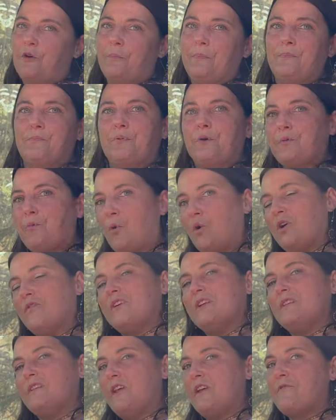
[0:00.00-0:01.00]
put more of
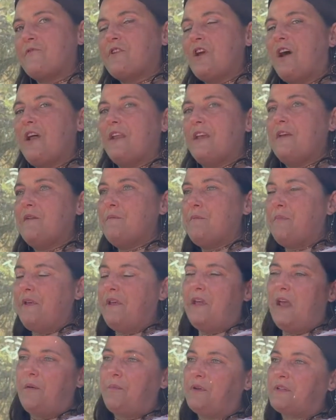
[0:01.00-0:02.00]
a lift on it and
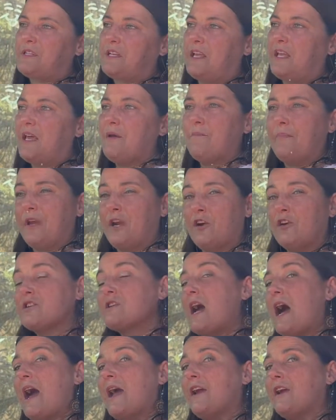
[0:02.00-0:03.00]
being able to get bigger
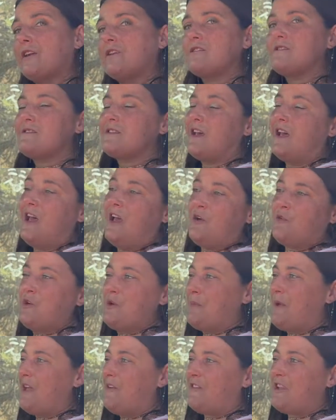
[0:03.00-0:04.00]
tires. We
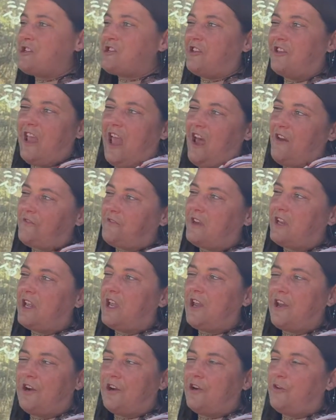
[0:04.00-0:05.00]
may eventually have to
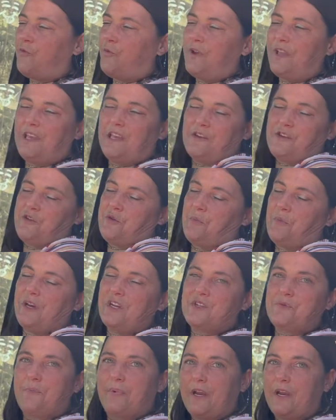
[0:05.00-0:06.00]
gear if we get too
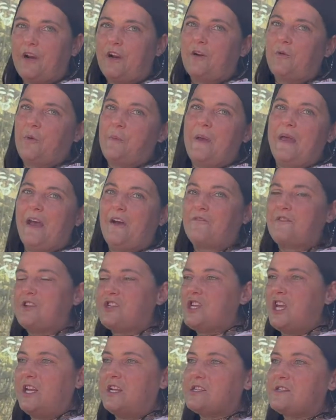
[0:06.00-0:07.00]
much bigger. We may have to
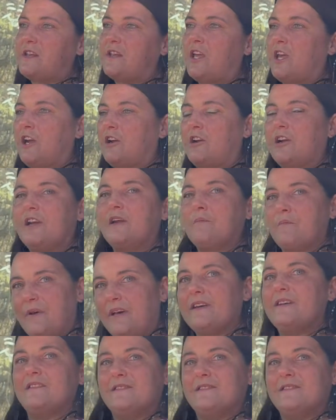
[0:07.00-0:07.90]
change the gearing, but